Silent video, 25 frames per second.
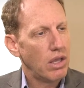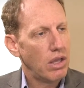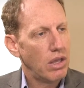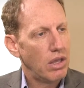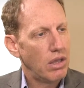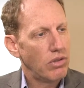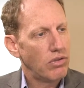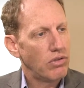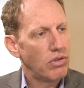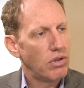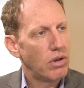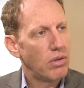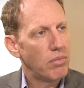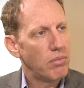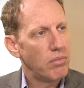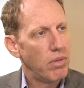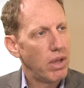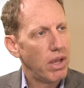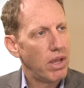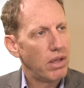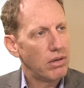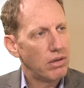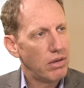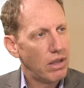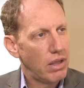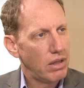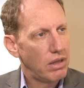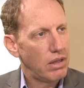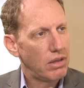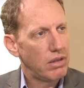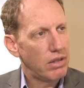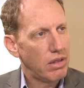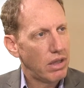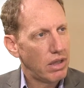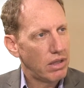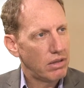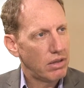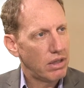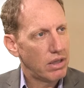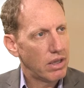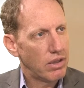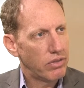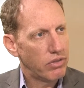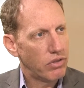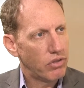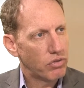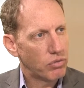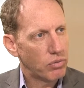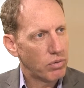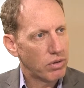Is it a mandated thing to
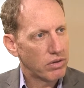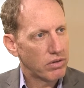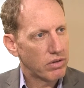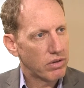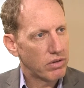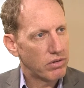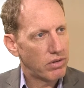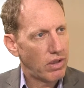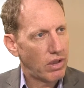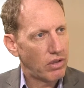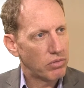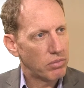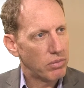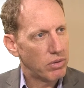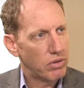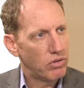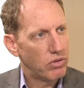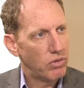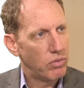get this risk assessment?